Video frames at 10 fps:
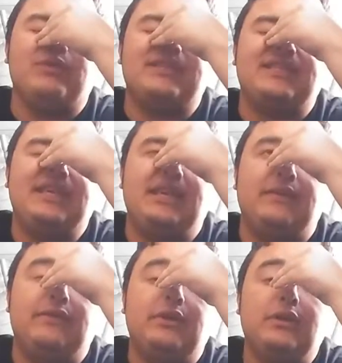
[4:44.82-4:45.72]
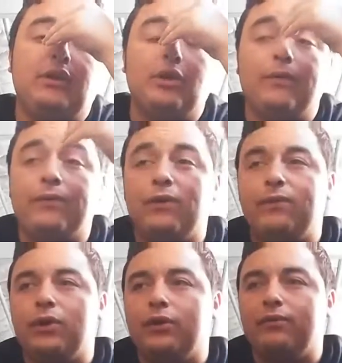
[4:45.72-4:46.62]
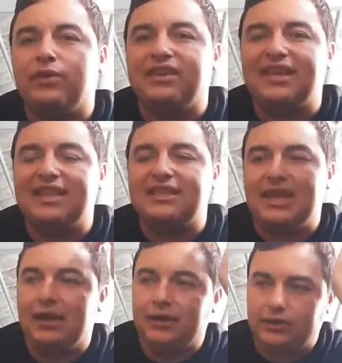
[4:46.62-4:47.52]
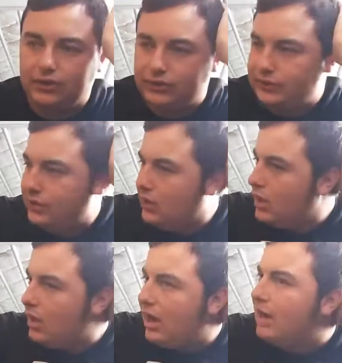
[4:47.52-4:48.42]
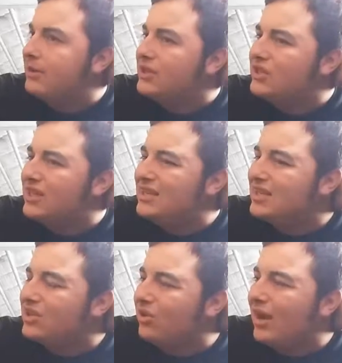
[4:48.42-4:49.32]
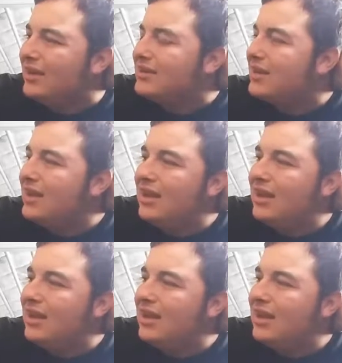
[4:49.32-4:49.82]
received, for the guest characters. I mean, Jesus Christ.